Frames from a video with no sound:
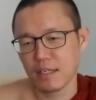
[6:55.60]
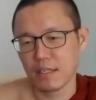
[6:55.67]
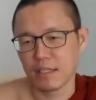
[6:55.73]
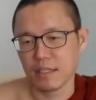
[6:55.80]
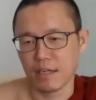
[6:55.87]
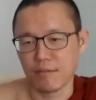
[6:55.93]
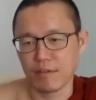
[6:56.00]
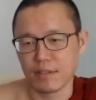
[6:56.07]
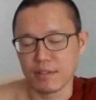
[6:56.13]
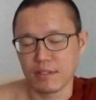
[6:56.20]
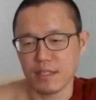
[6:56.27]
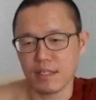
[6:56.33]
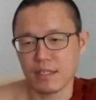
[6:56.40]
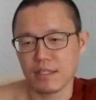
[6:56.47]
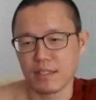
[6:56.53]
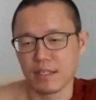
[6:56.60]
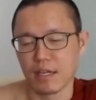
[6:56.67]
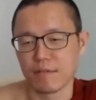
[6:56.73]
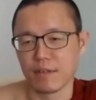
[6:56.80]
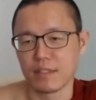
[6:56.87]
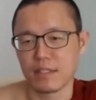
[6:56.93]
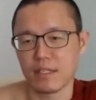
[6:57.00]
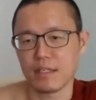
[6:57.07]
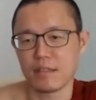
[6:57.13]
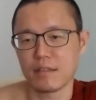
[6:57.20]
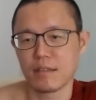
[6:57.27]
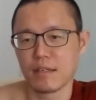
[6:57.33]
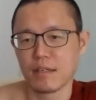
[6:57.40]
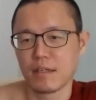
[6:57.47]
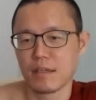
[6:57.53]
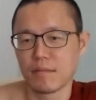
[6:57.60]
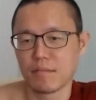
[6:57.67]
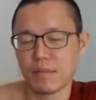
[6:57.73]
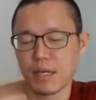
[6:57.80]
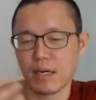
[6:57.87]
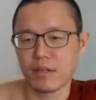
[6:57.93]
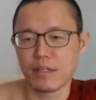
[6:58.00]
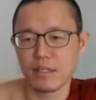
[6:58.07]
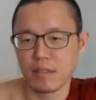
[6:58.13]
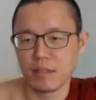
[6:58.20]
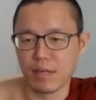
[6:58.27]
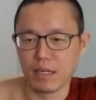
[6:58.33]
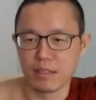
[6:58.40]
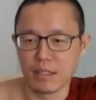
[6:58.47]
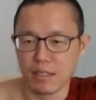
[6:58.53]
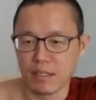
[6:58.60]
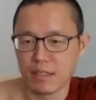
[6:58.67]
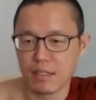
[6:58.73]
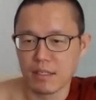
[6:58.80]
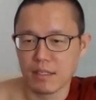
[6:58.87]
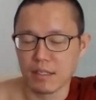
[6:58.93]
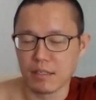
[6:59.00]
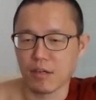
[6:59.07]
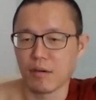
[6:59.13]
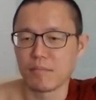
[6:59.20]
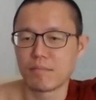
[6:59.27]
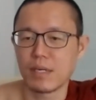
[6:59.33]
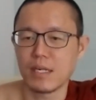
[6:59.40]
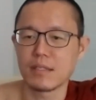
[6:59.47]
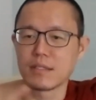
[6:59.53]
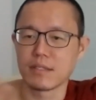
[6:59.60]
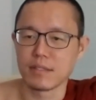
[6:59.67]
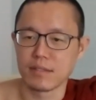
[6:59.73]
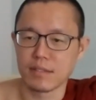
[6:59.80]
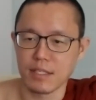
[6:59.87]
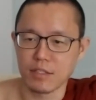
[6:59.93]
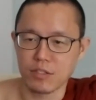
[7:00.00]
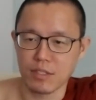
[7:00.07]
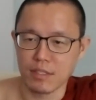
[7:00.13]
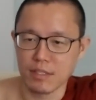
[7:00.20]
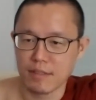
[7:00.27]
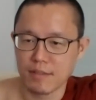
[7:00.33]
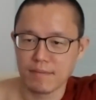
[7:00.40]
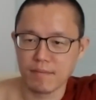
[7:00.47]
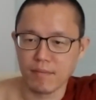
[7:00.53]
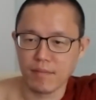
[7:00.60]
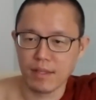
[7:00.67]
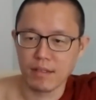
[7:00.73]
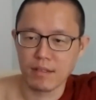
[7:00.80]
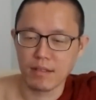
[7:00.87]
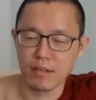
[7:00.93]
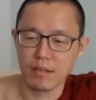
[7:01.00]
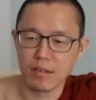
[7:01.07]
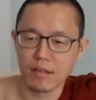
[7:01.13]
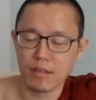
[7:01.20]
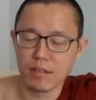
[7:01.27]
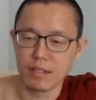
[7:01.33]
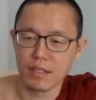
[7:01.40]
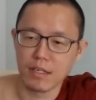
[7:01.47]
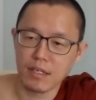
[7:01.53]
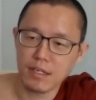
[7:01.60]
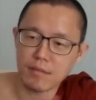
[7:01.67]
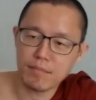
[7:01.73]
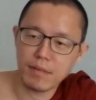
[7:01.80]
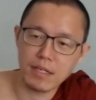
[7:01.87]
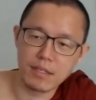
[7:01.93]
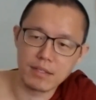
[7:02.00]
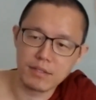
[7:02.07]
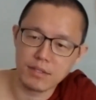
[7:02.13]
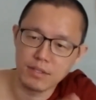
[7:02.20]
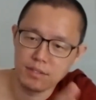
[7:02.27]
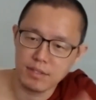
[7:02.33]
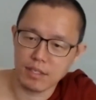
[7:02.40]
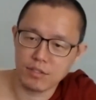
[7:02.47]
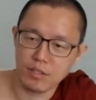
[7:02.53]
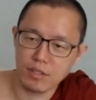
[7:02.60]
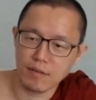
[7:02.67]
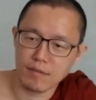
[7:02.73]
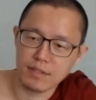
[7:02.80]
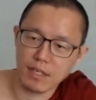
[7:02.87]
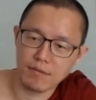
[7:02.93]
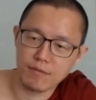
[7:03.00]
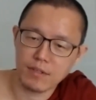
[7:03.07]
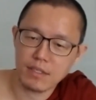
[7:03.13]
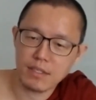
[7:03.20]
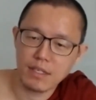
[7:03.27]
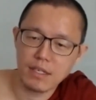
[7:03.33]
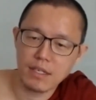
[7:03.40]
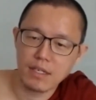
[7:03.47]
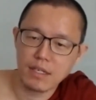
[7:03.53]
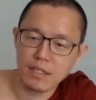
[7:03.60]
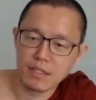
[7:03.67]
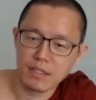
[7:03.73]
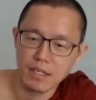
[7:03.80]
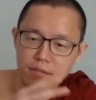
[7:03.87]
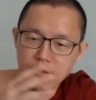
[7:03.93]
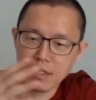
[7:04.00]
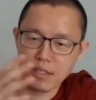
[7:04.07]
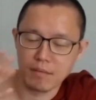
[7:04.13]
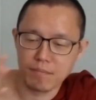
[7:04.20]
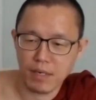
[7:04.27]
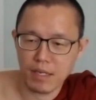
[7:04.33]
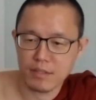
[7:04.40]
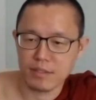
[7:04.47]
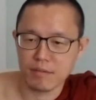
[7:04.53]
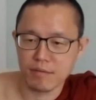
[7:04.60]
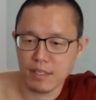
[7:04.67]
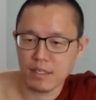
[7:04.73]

then we say they have attained parinibbana, the complete cessation. The earlier part is cessation of suffering. Then when they pass away,